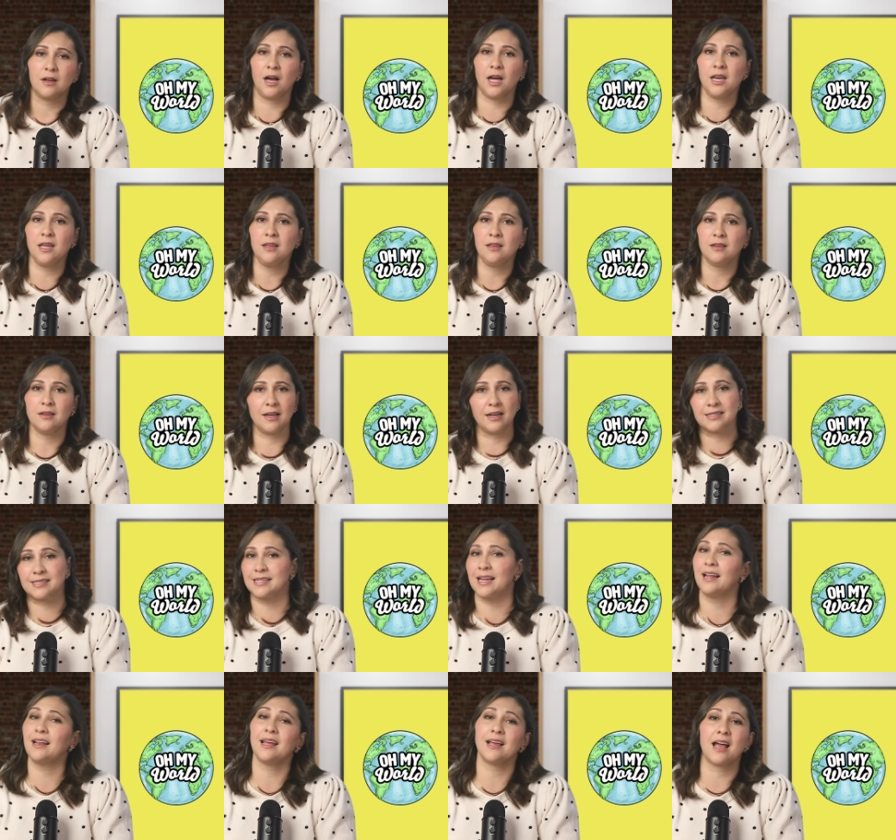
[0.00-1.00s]
Honey,
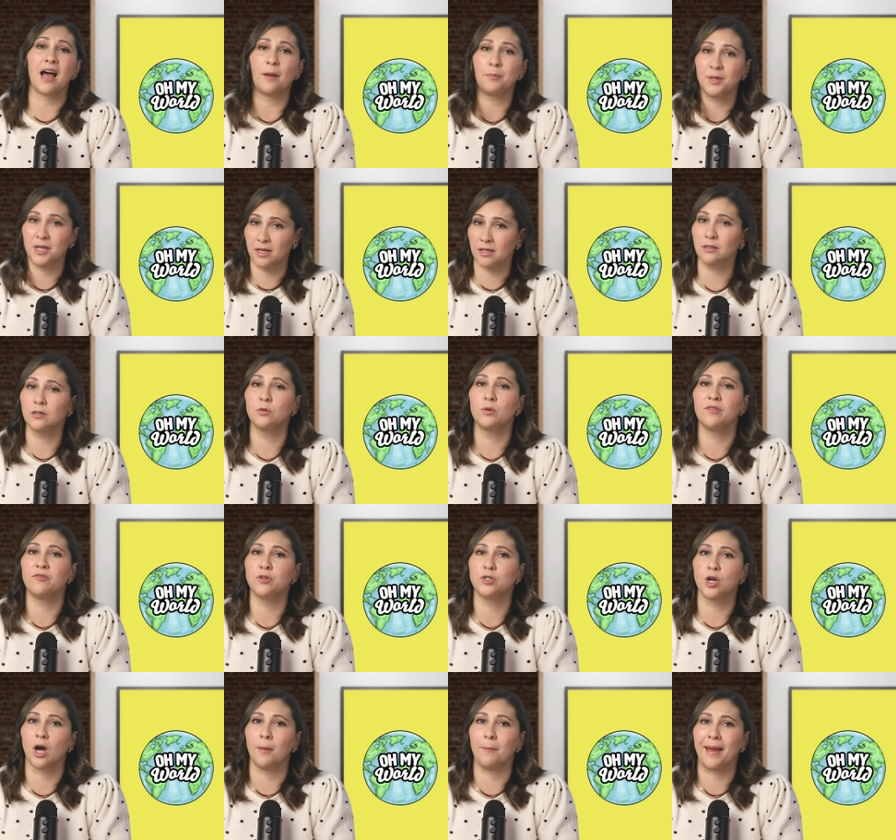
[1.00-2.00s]
it's not like copying a Louis
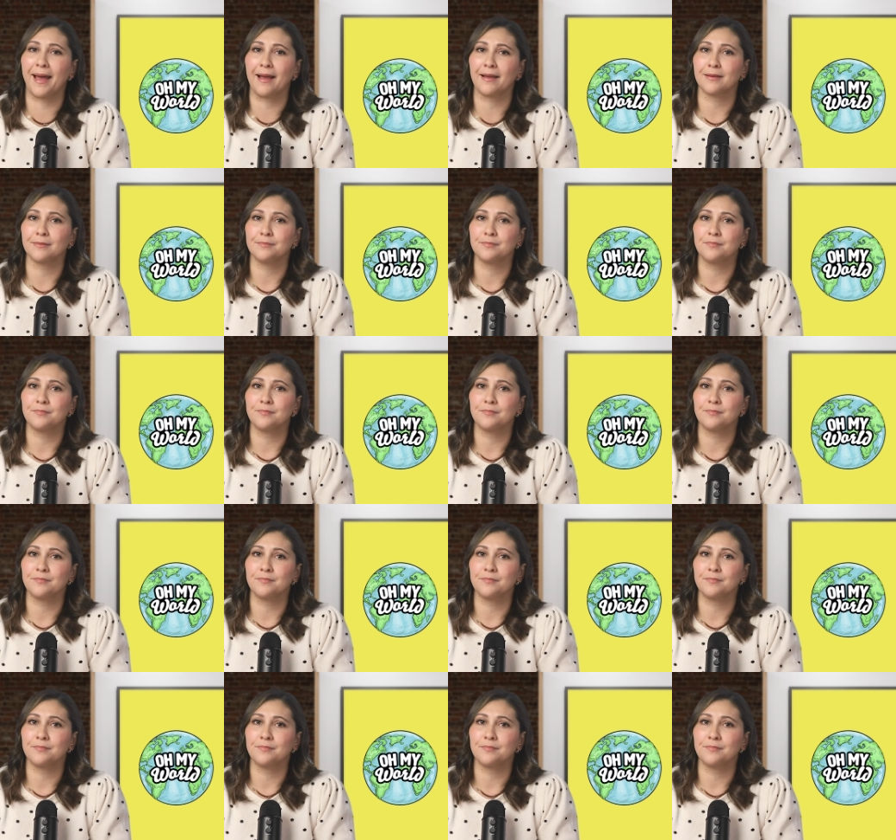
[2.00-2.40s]
Vuitton bag.